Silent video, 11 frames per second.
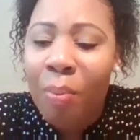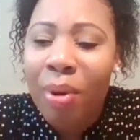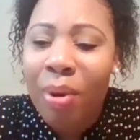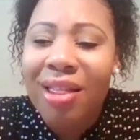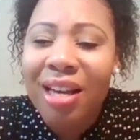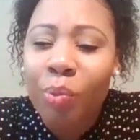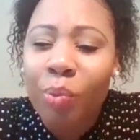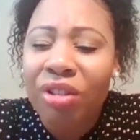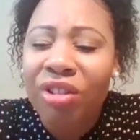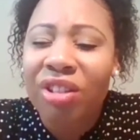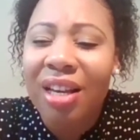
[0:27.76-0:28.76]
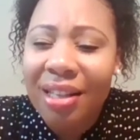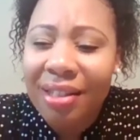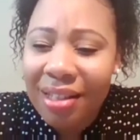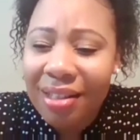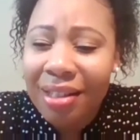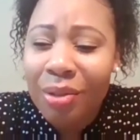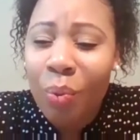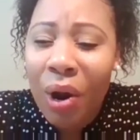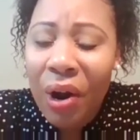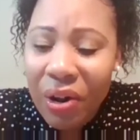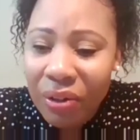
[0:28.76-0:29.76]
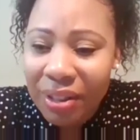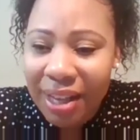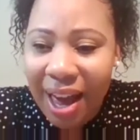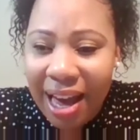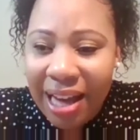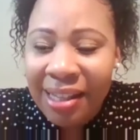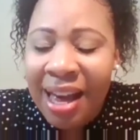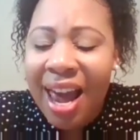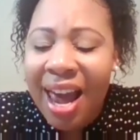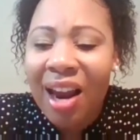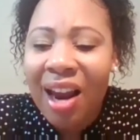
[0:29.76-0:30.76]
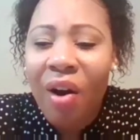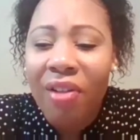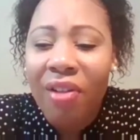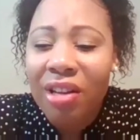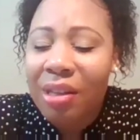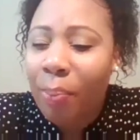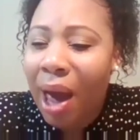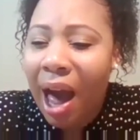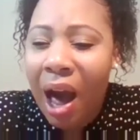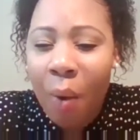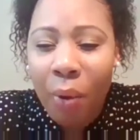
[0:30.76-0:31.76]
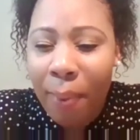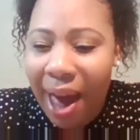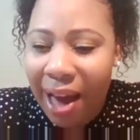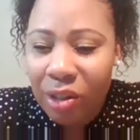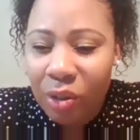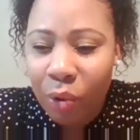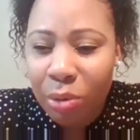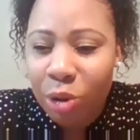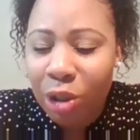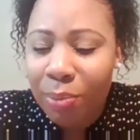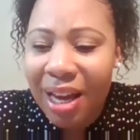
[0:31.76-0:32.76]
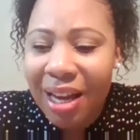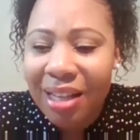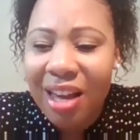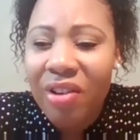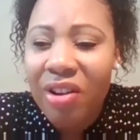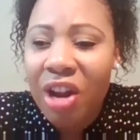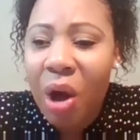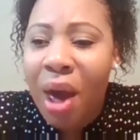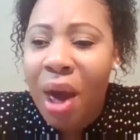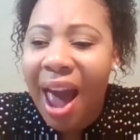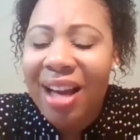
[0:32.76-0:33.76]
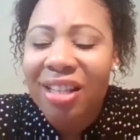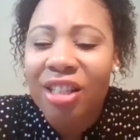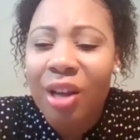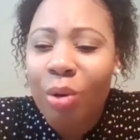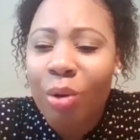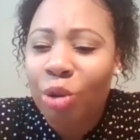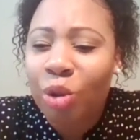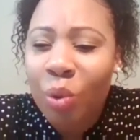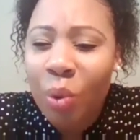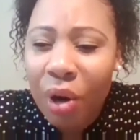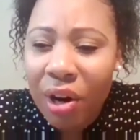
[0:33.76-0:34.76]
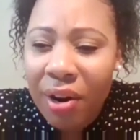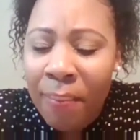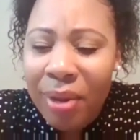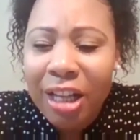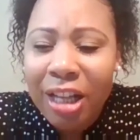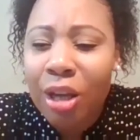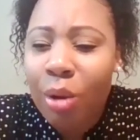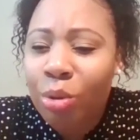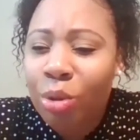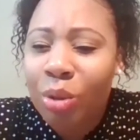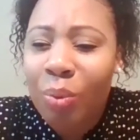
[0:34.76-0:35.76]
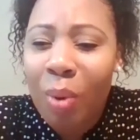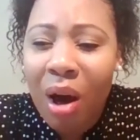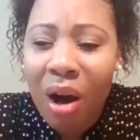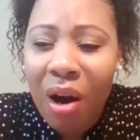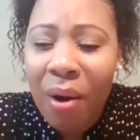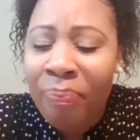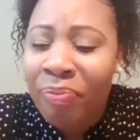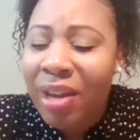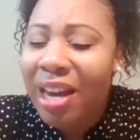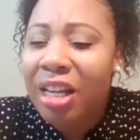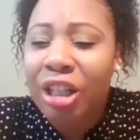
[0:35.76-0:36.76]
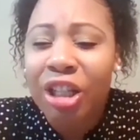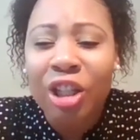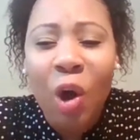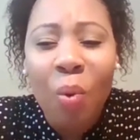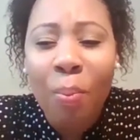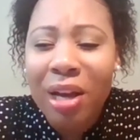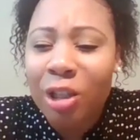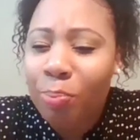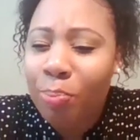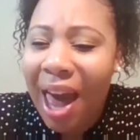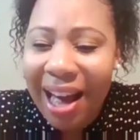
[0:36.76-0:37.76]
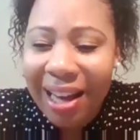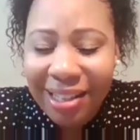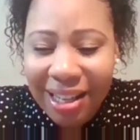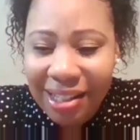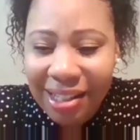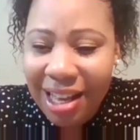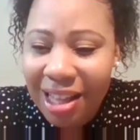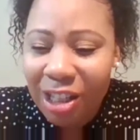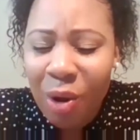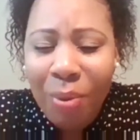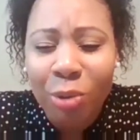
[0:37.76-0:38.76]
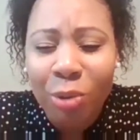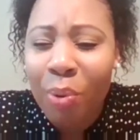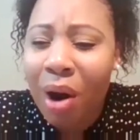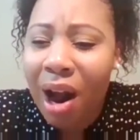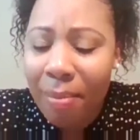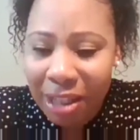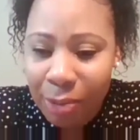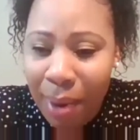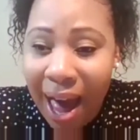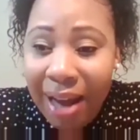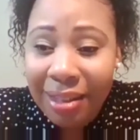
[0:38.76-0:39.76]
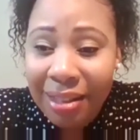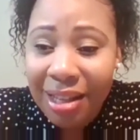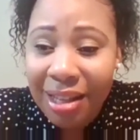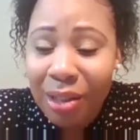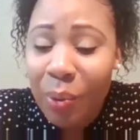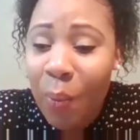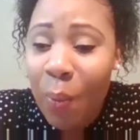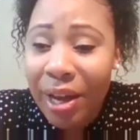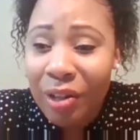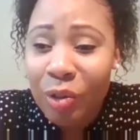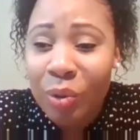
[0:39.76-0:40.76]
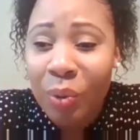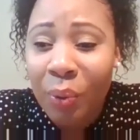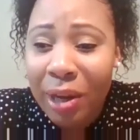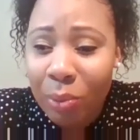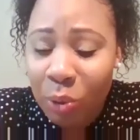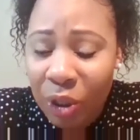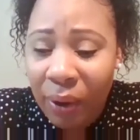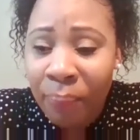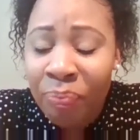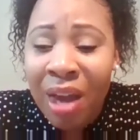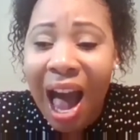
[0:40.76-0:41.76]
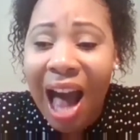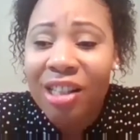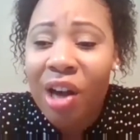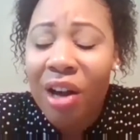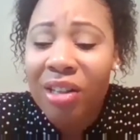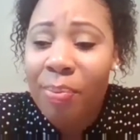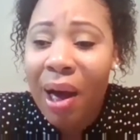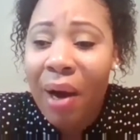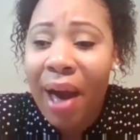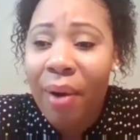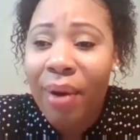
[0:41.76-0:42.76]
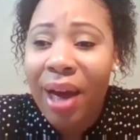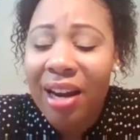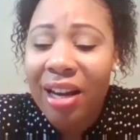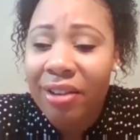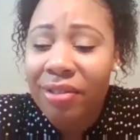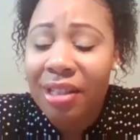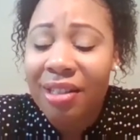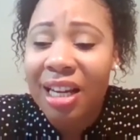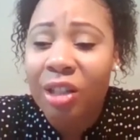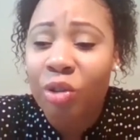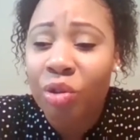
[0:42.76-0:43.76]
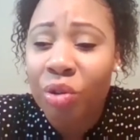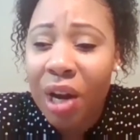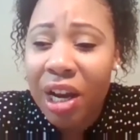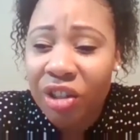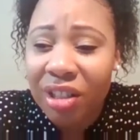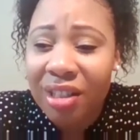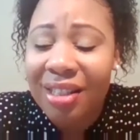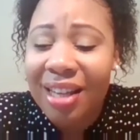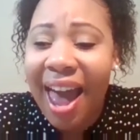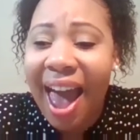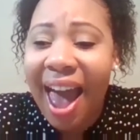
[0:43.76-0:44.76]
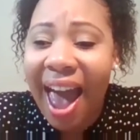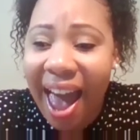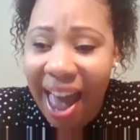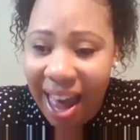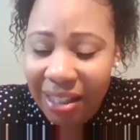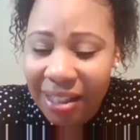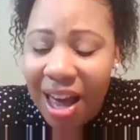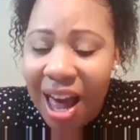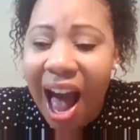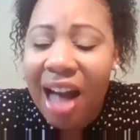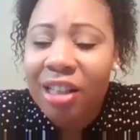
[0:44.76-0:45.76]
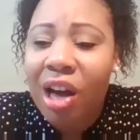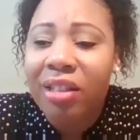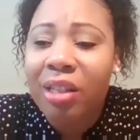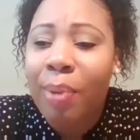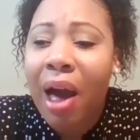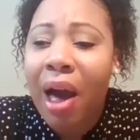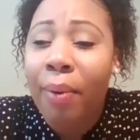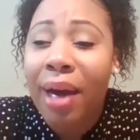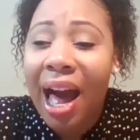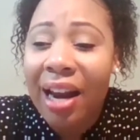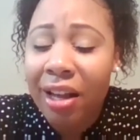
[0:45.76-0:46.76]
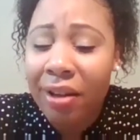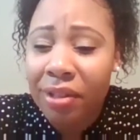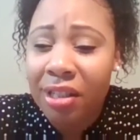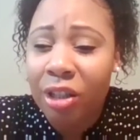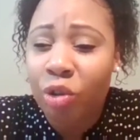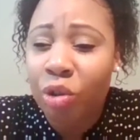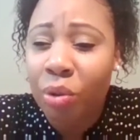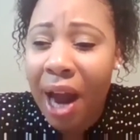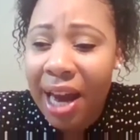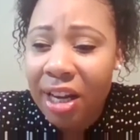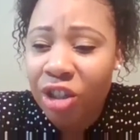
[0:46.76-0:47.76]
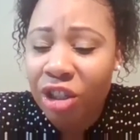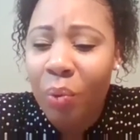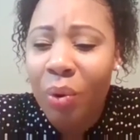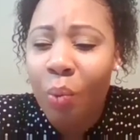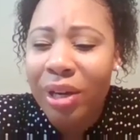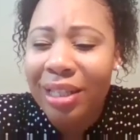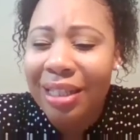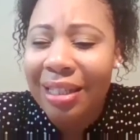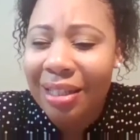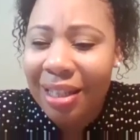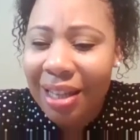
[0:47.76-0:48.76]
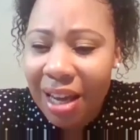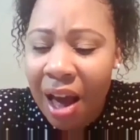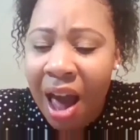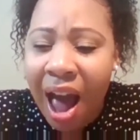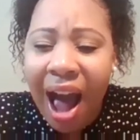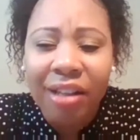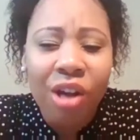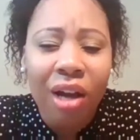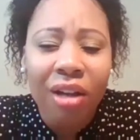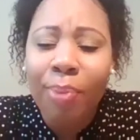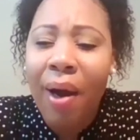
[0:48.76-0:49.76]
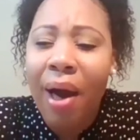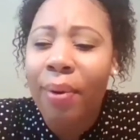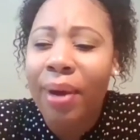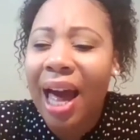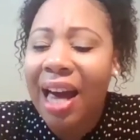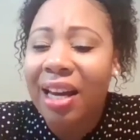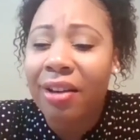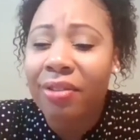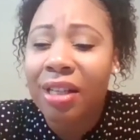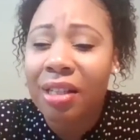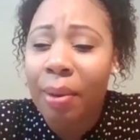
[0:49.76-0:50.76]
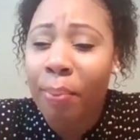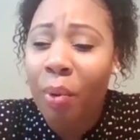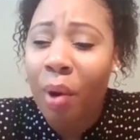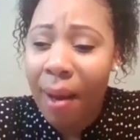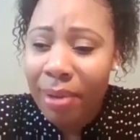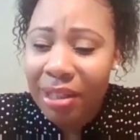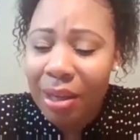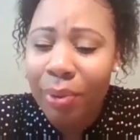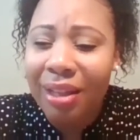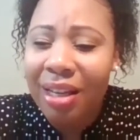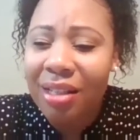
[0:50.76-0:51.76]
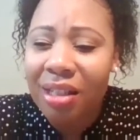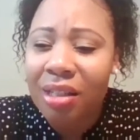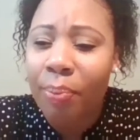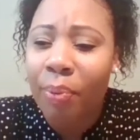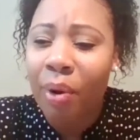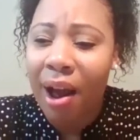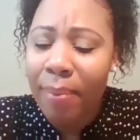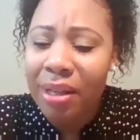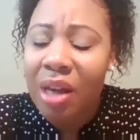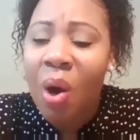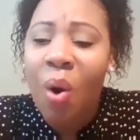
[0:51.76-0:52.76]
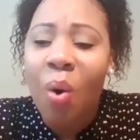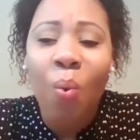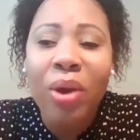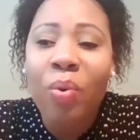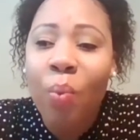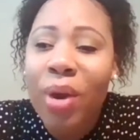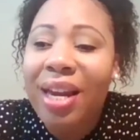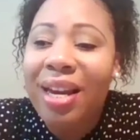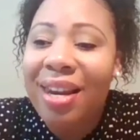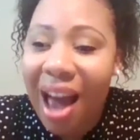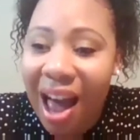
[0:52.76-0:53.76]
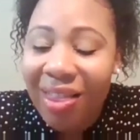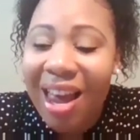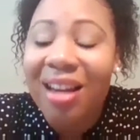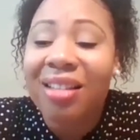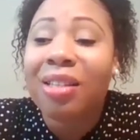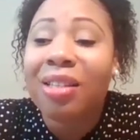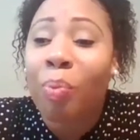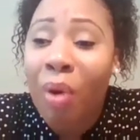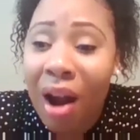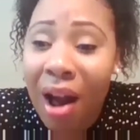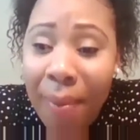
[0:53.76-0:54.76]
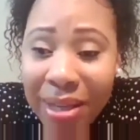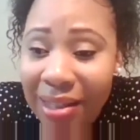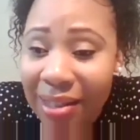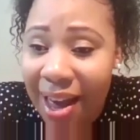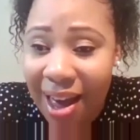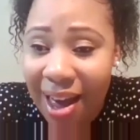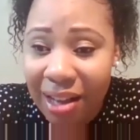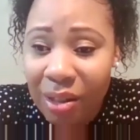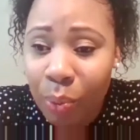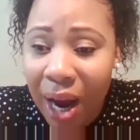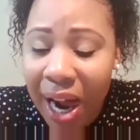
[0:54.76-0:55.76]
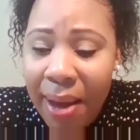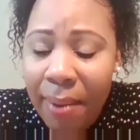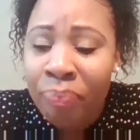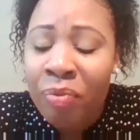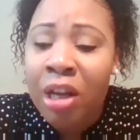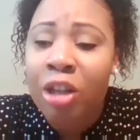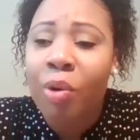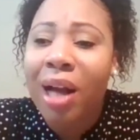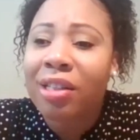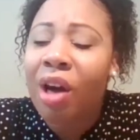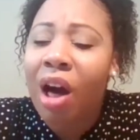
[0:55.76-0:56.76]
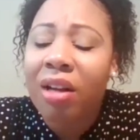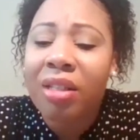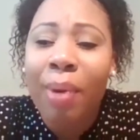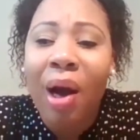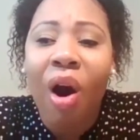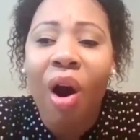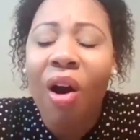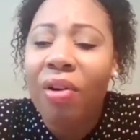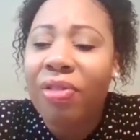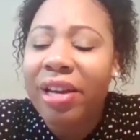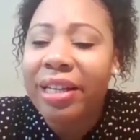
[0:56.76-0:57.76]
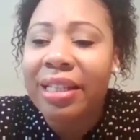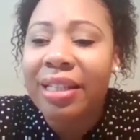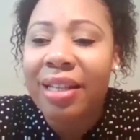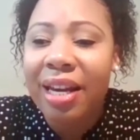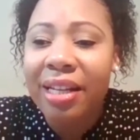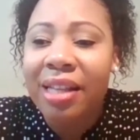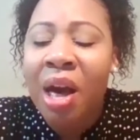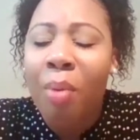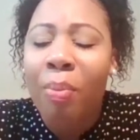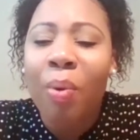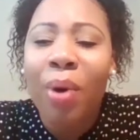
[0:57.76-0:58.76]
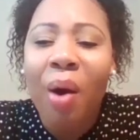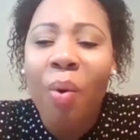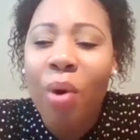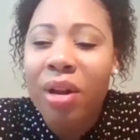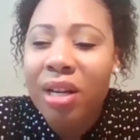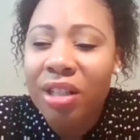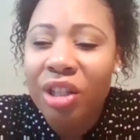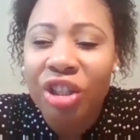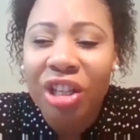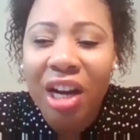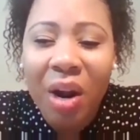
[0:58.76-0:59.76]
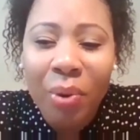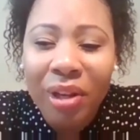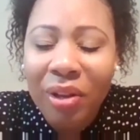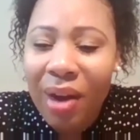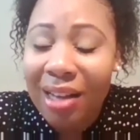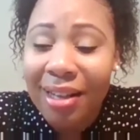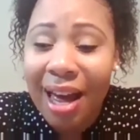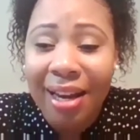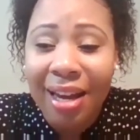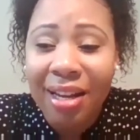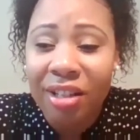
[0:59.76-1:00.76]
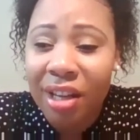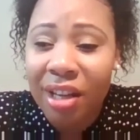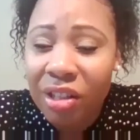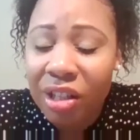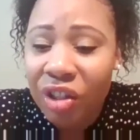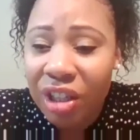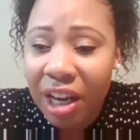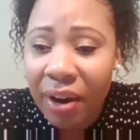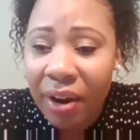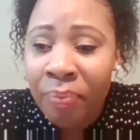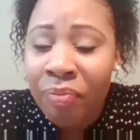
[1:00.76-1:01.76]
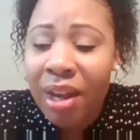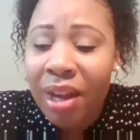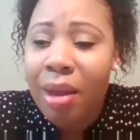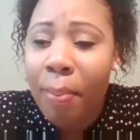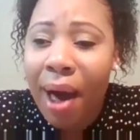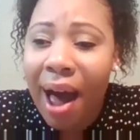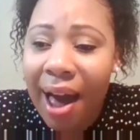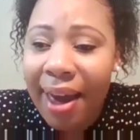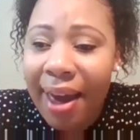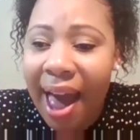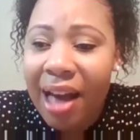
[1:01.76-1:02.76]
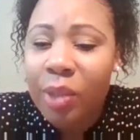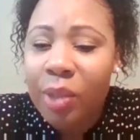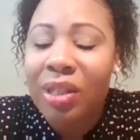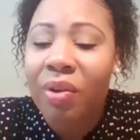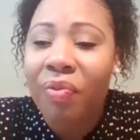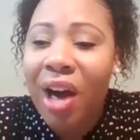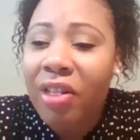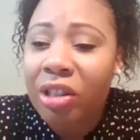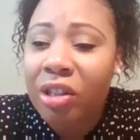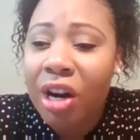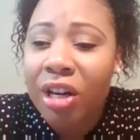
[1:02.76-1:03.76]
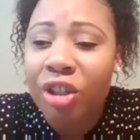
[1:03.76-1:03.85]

but these were Jesus's words to us. And I call this a power pack scripture because even though it's so short, it's so small, it is so much packed into this, so much promise packed into this one scripture. I talked about how God gives us the instructions to ask. I talked about how God gives us the strategy when we seek. I talked about how God gives us the promise. He releases a promise when we knock. That is his promise to us, right? So I talked about all these things, but what I wanted to share with you guys, I didn't get a chance to share in the podcast, was the Father started